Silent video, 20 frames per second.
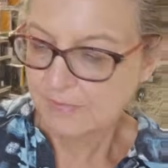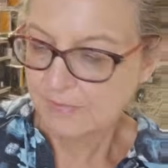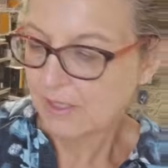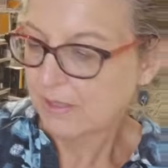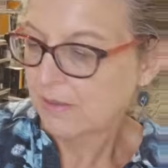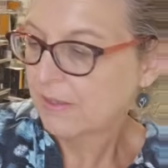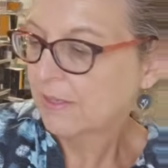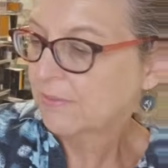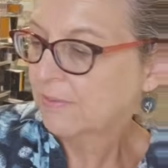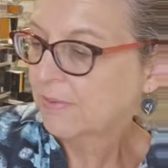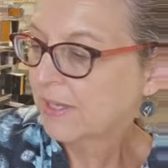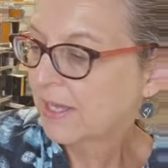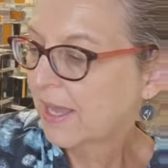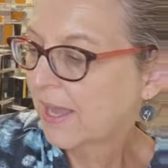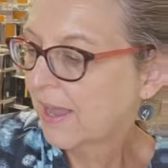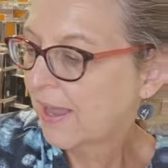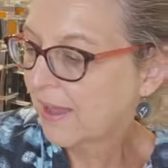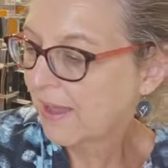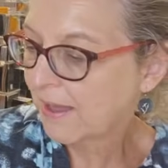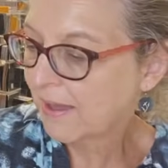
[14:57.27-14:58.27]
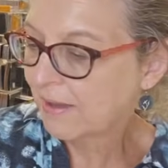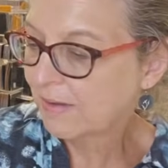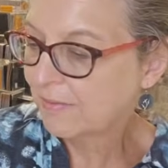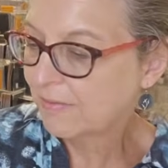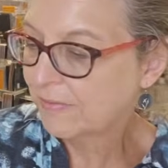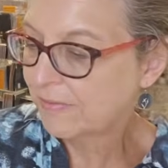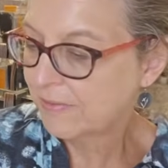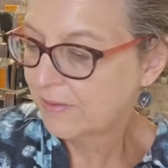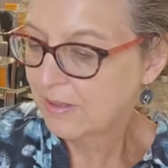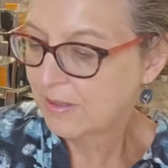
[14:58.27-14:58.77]
Then we have
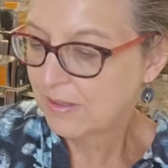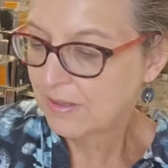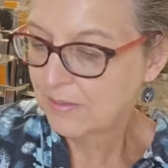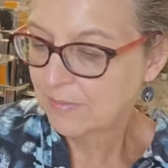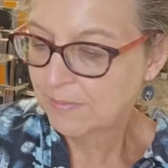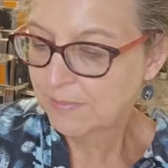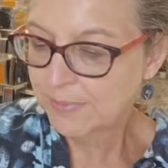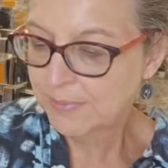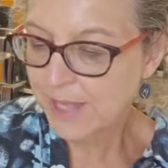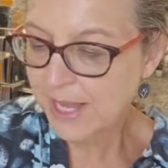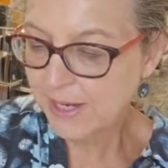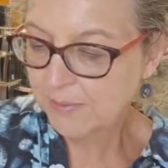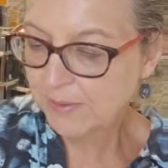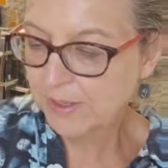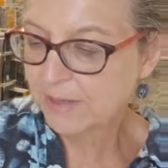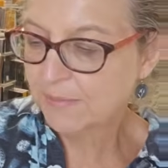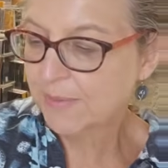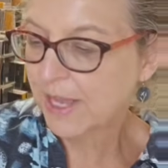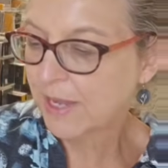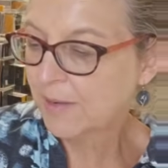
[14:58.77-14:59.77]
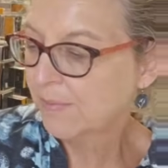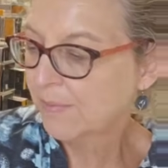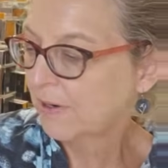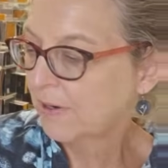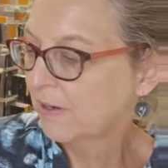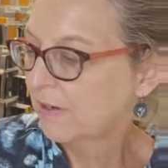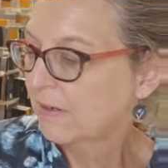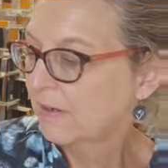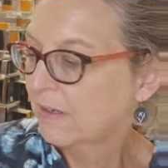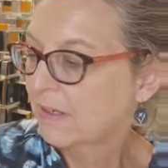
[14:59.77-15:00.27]
Blackwing paper.